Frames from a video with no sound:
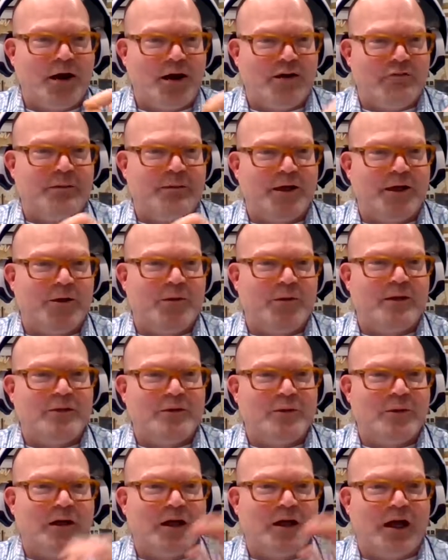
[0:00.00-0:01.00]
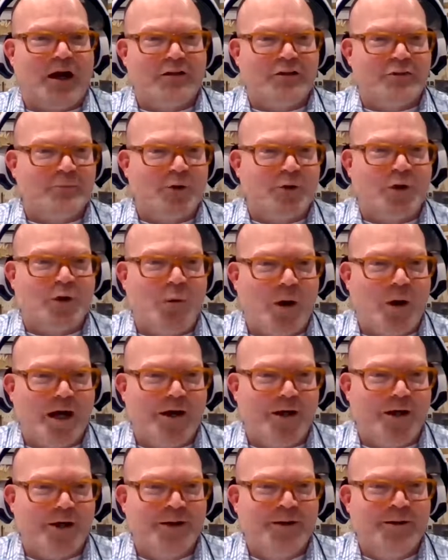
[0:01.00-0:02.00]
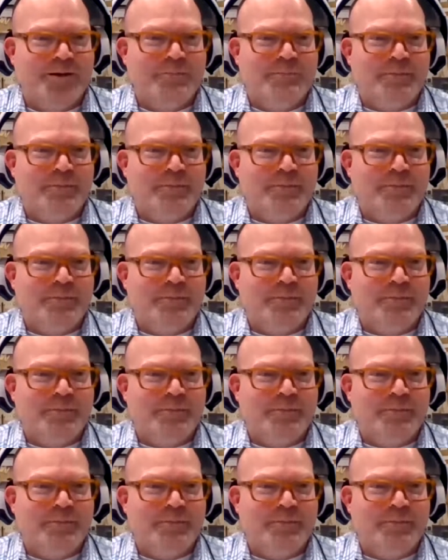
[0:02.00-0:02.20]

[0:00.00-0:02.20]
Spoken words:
I've been going to a gospel choir